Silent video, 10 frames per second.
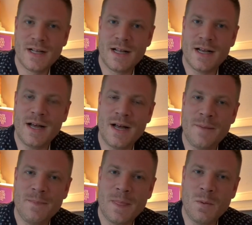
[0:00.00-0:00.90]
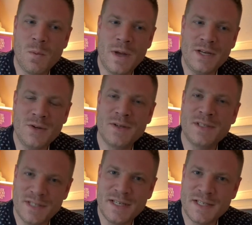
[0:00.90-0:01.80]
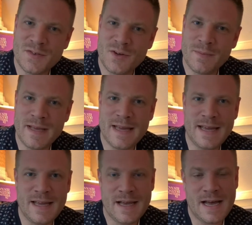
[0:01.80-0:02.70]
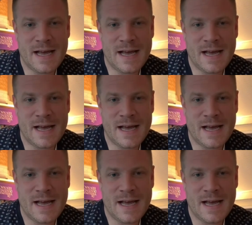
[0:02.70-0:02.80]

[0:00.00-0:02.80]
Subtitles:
When you consider this from a